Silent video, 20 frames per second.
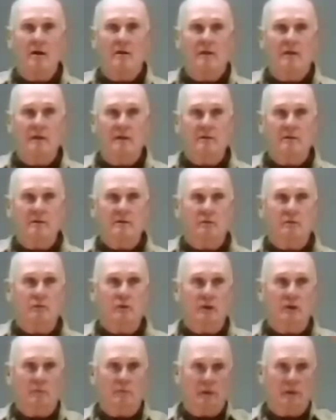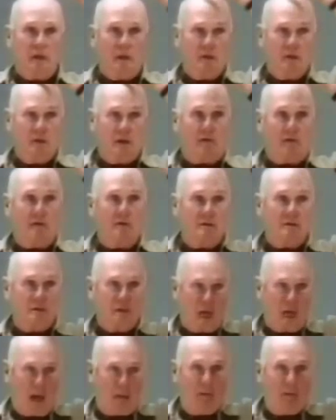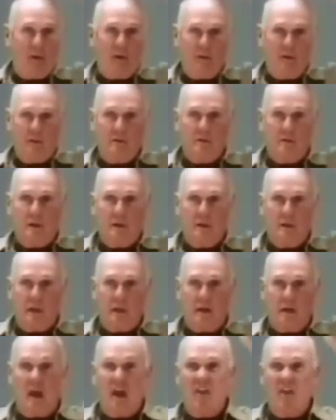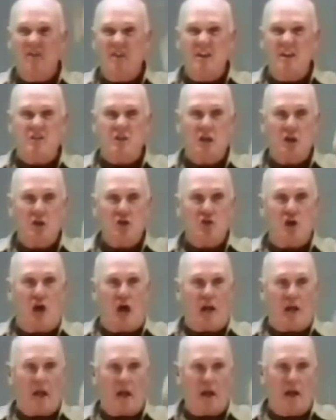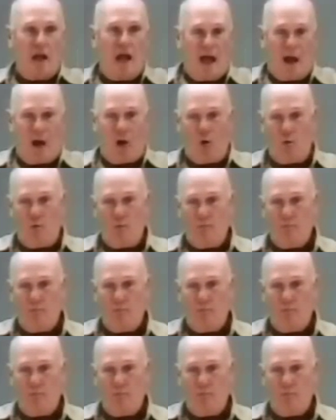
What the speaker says: This is the William Tell shot. This is the apple on your son's head. This shot, now.